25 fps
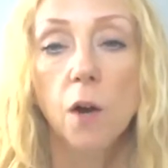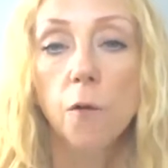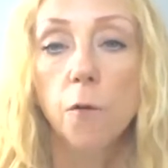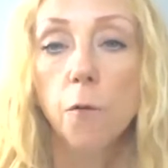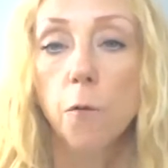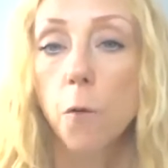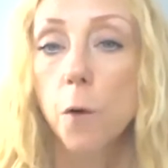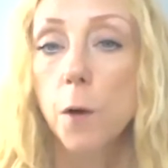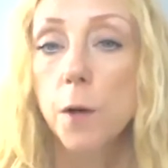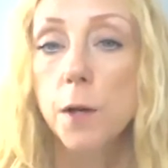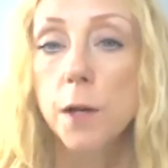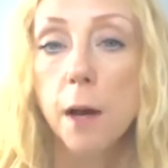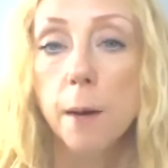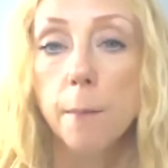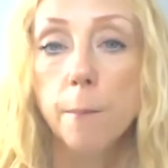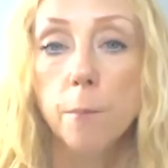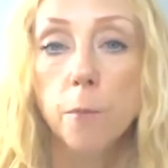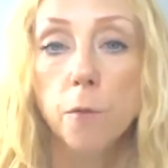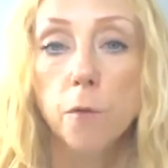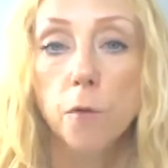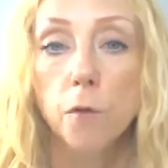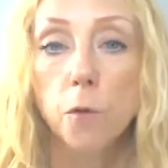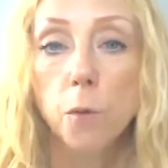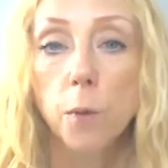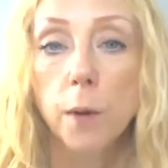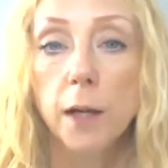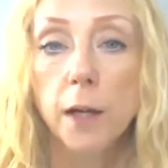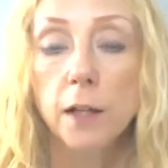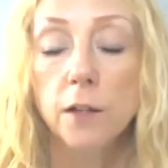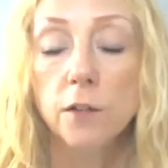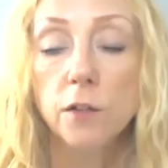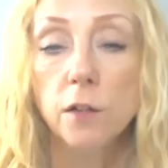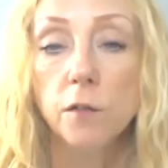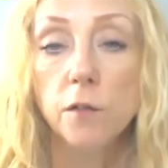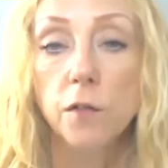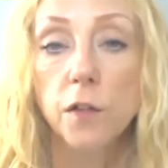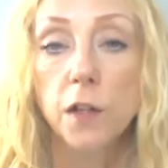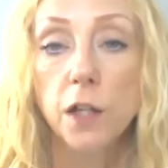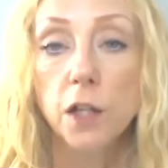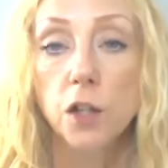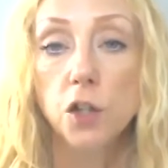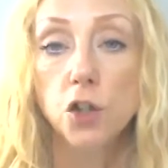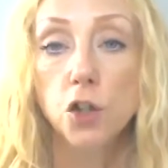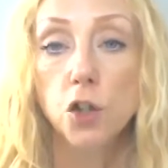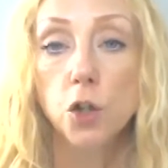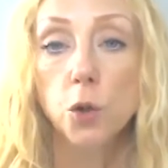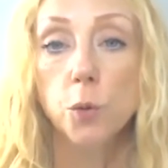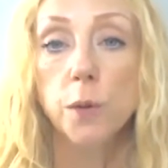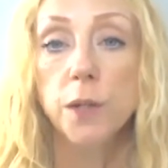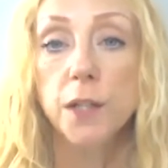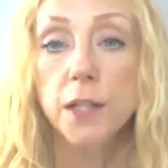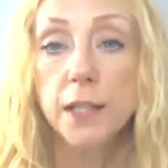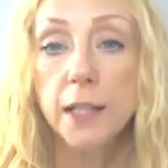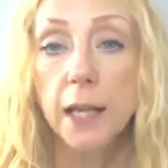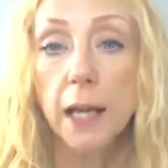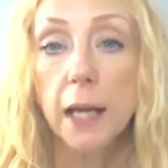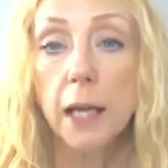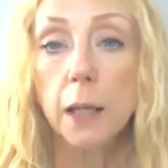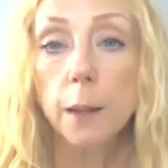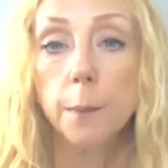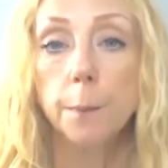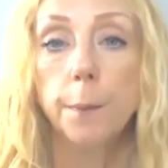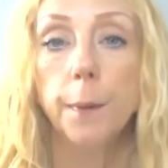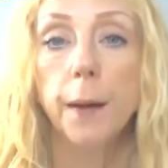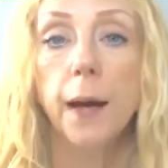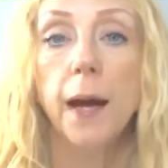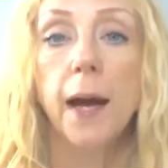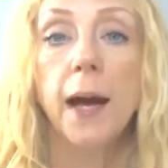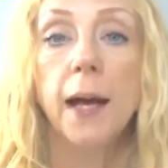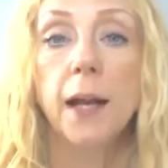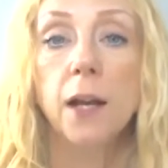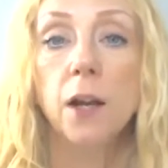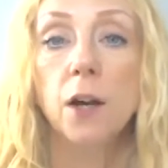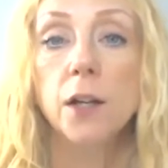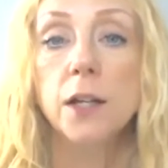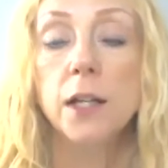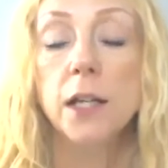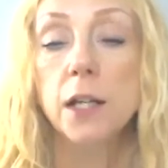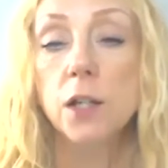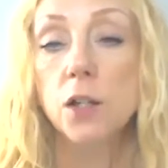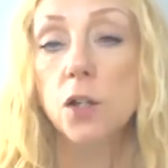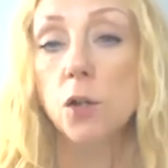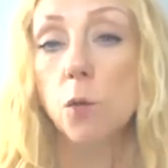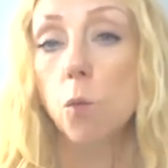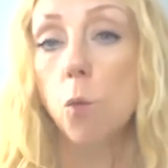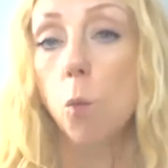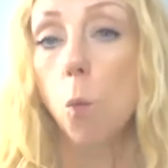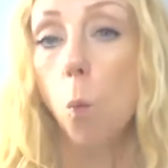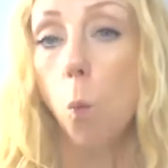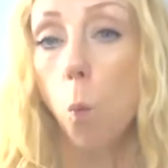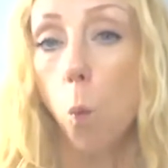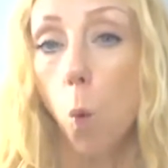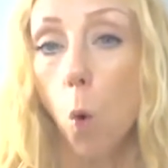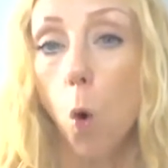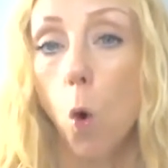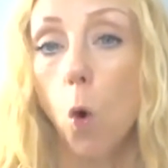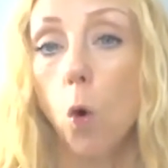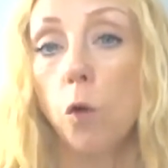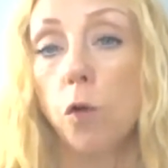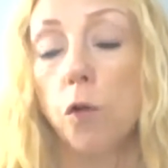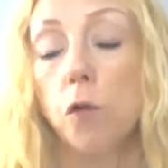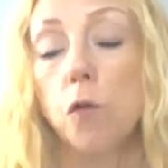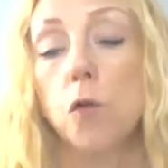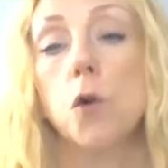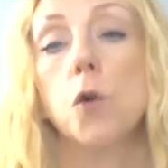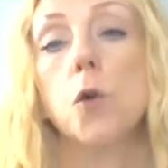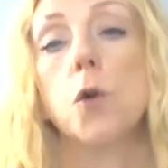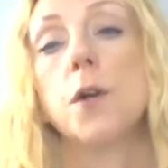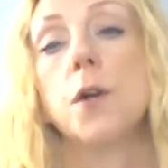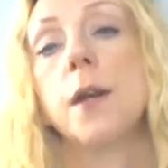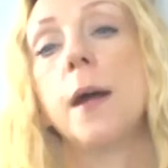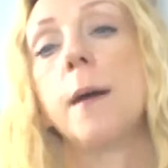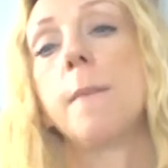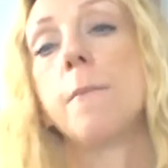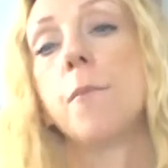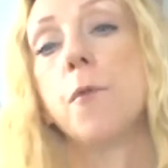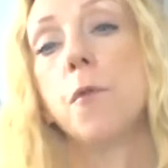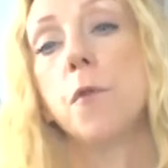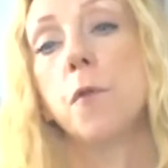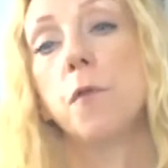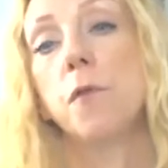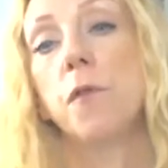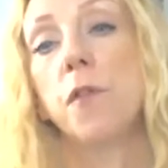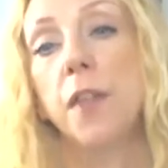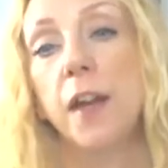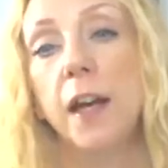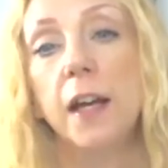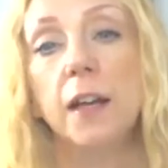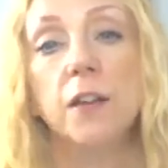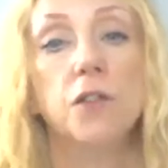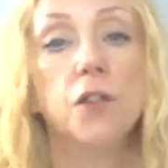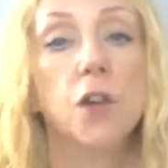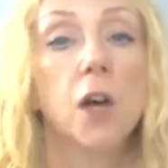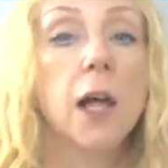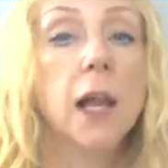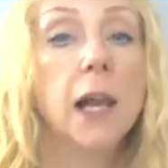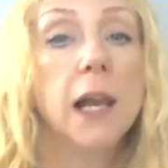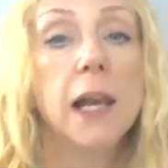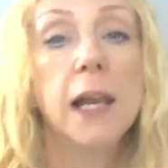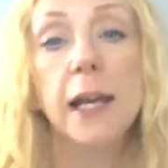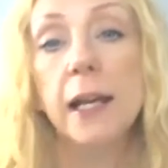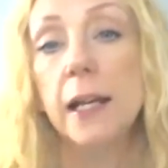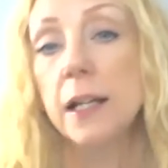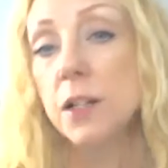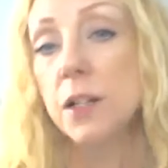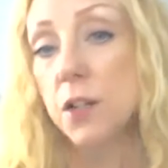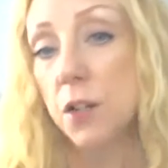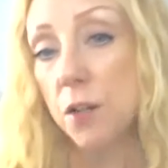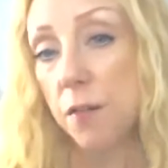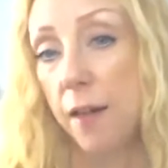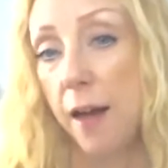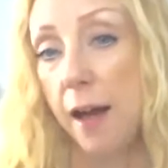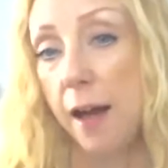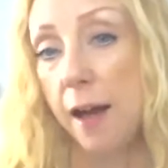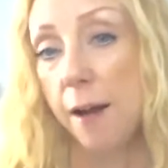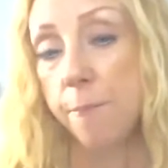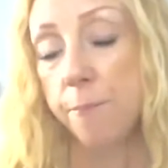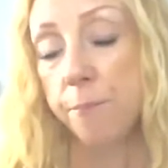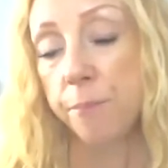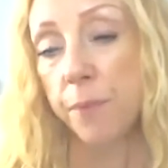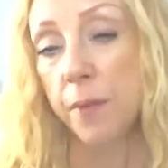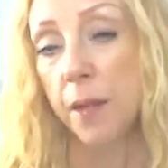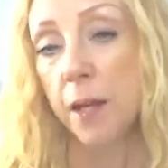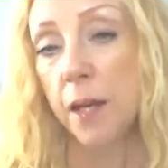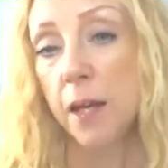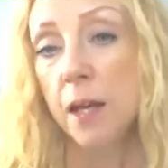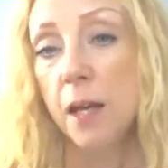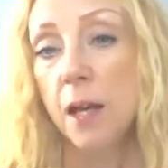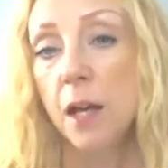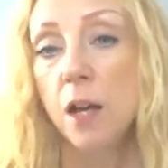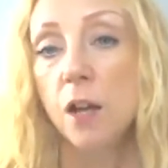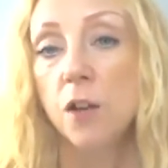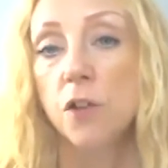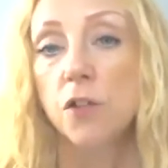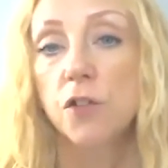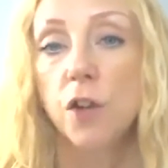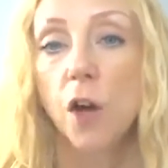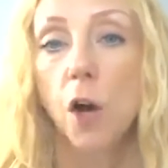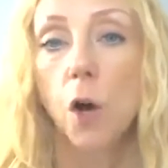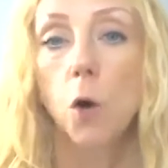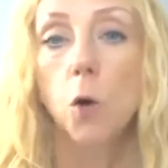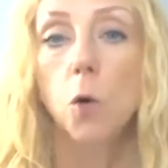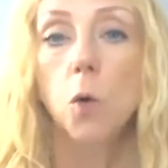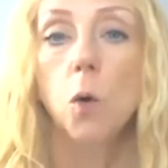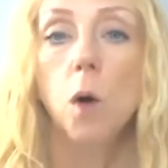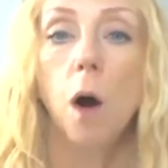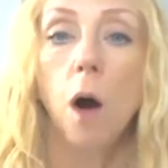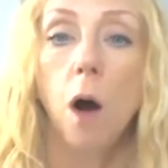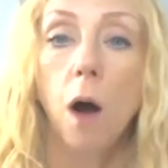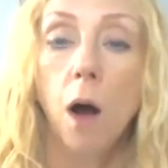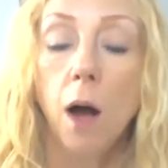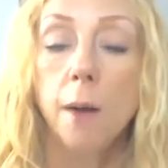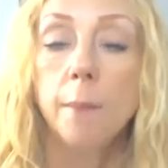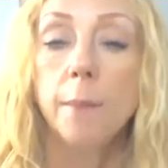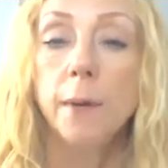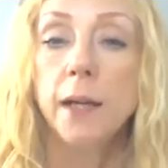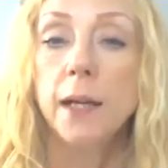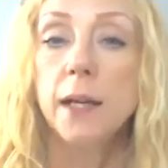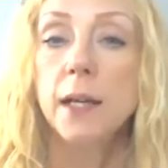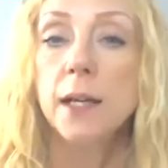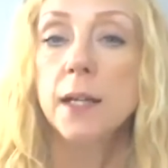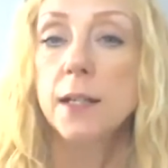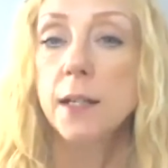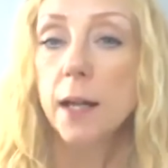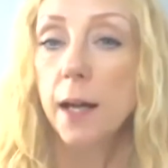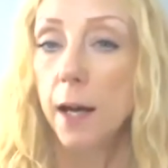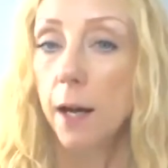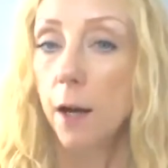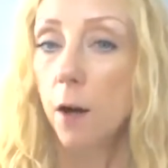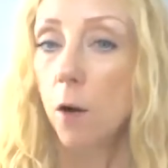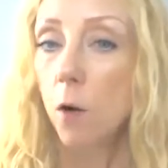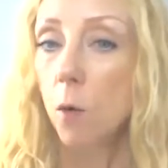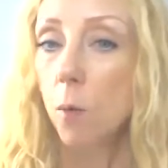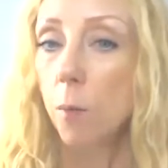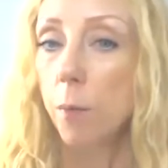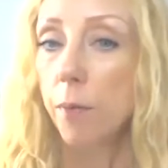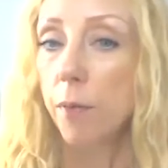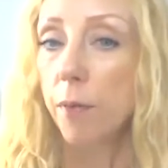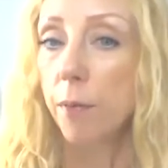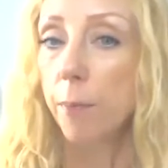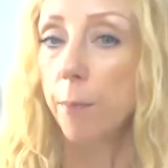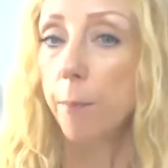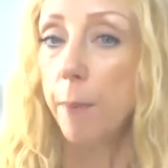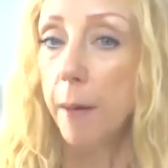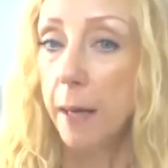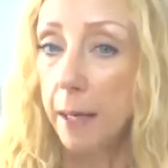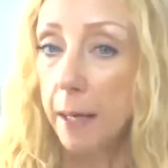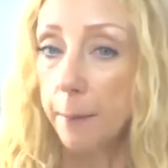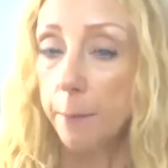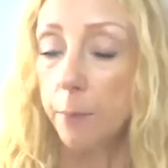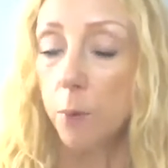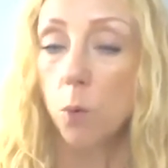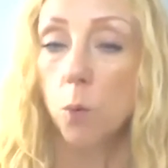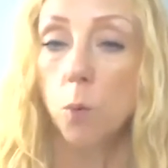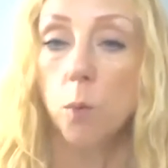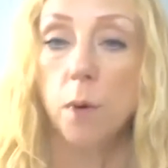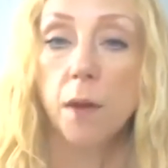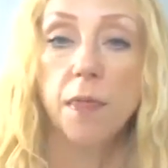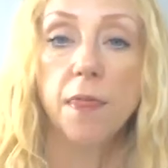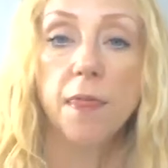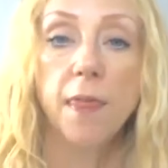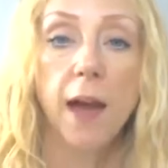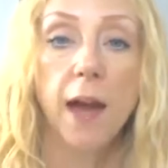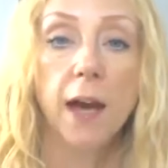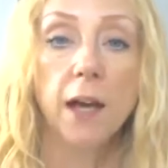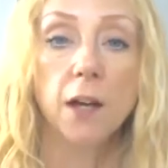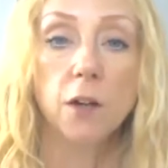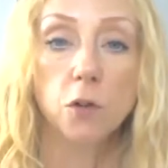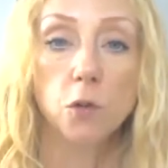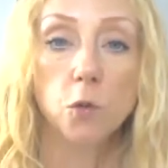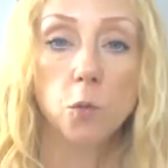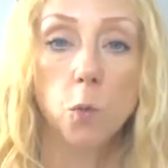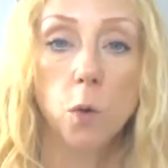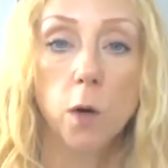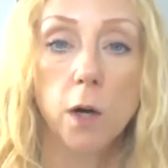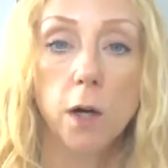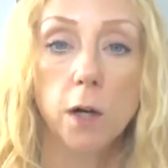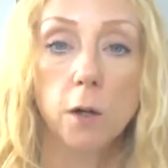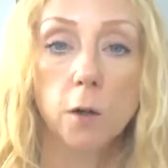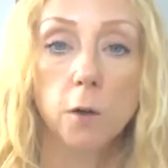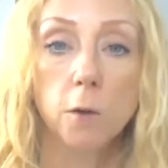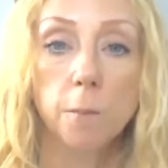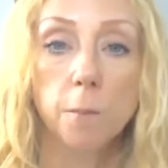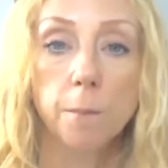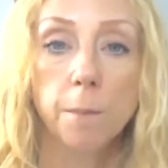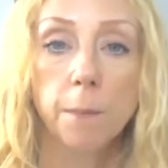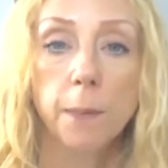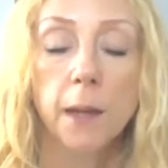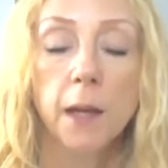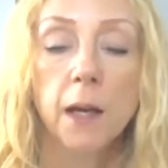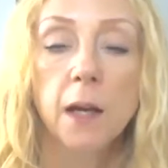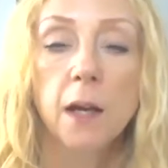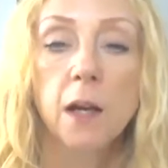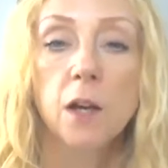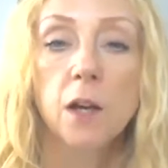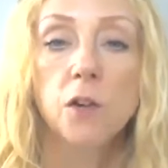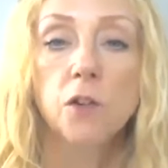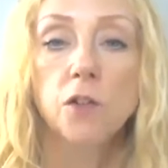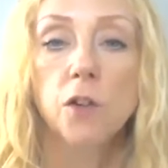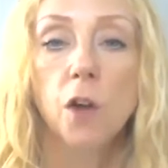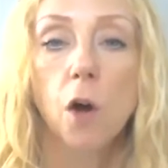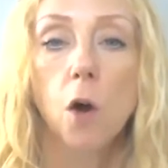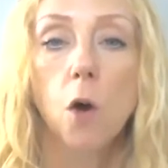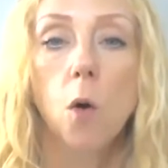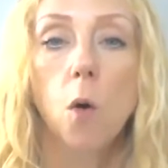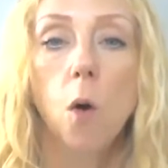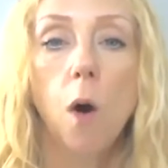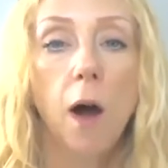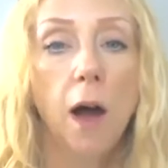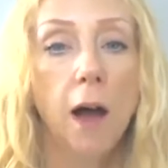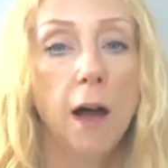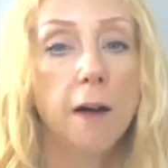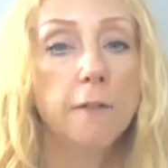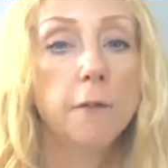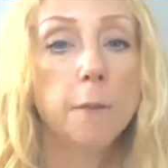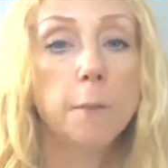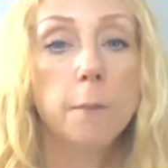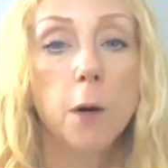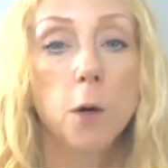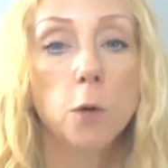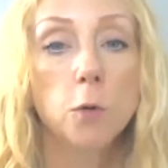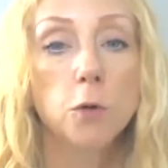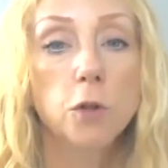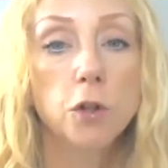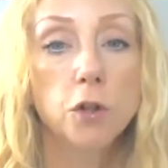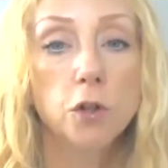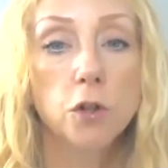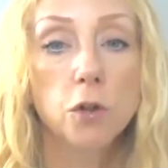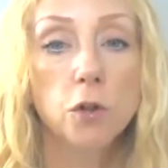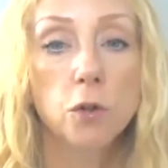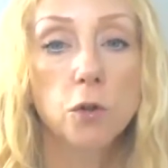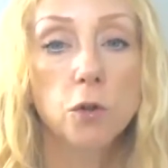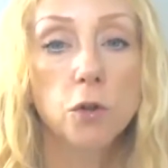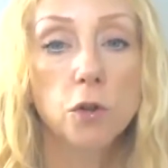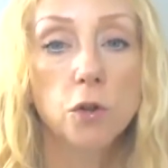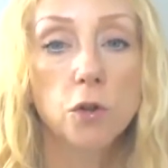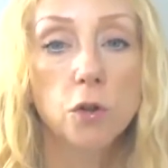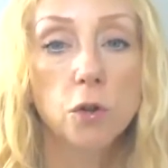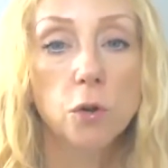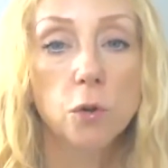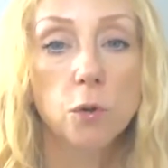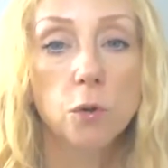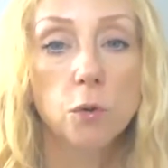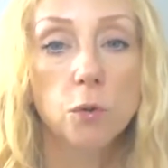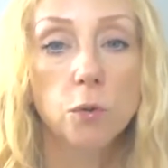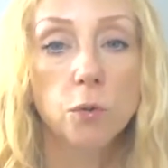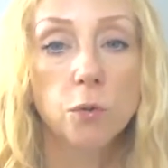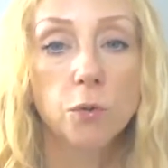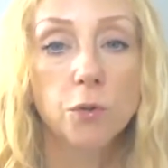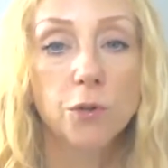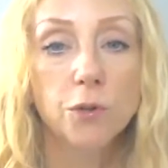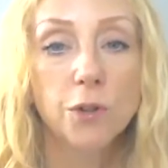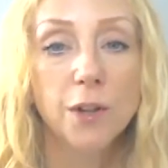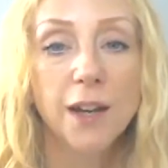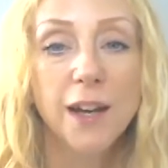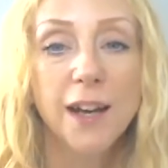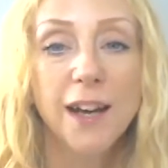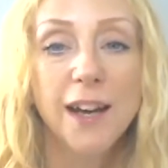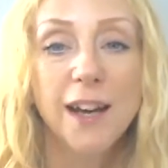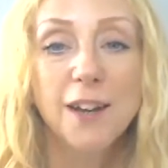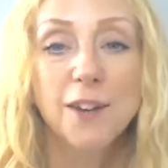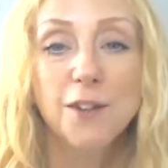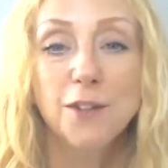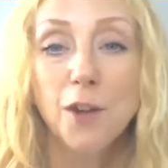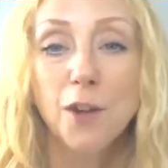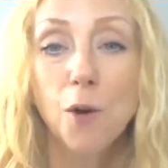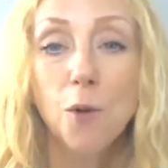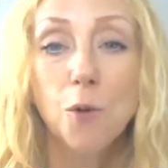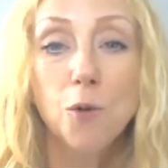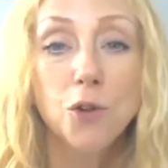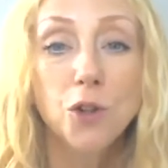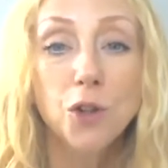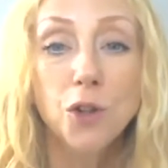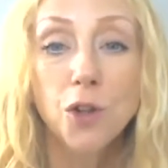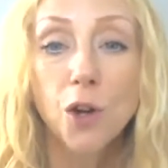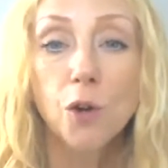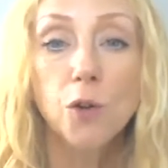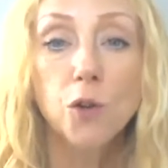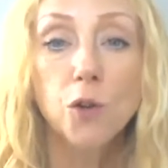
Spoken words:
for a number of weeks if the issue is deep and I need to work through a number of things that are linked to that. So I'm here to help people with that as well. So I have a multitude of tools. So, you know,